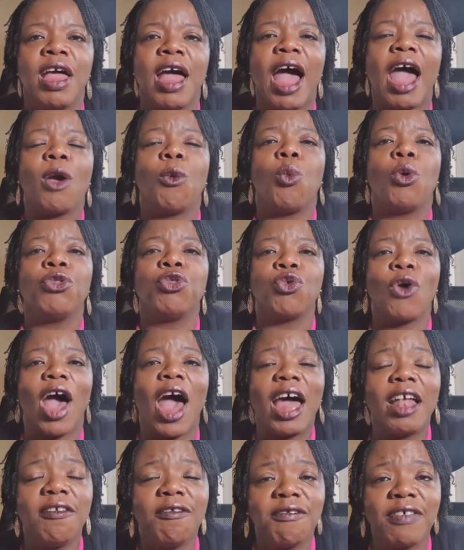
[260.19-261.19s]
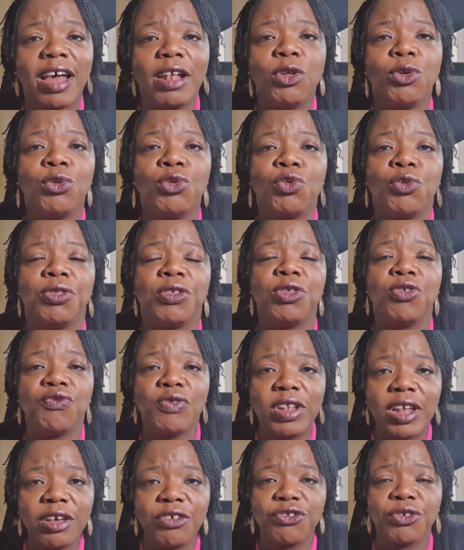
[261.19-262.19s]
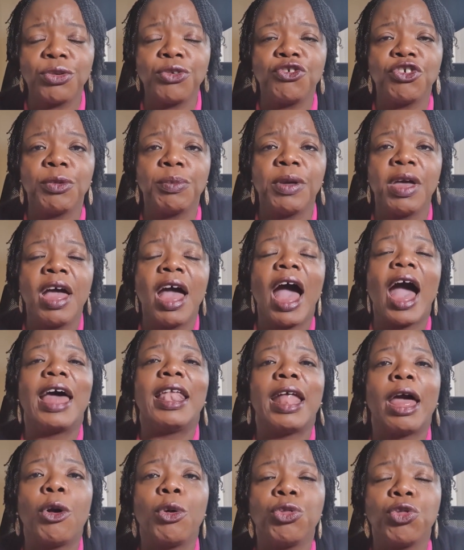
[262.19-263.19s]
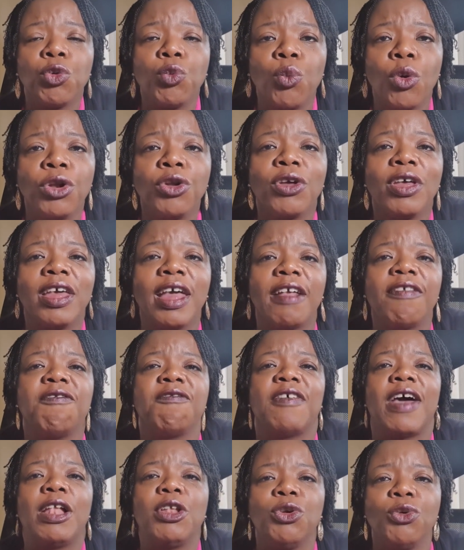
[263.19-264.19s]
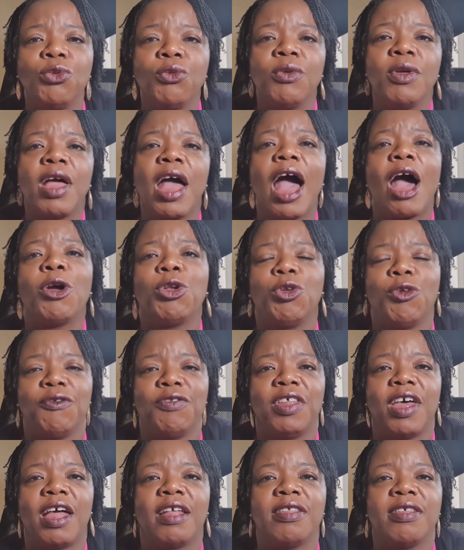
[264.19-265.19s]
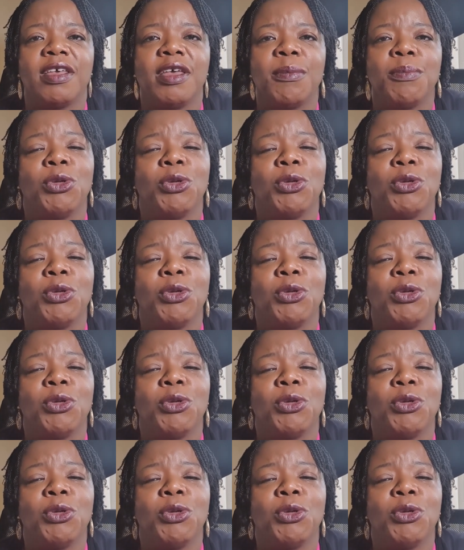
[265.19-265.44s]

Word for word: I want to add value to this relationship, and I also want to get value out of that.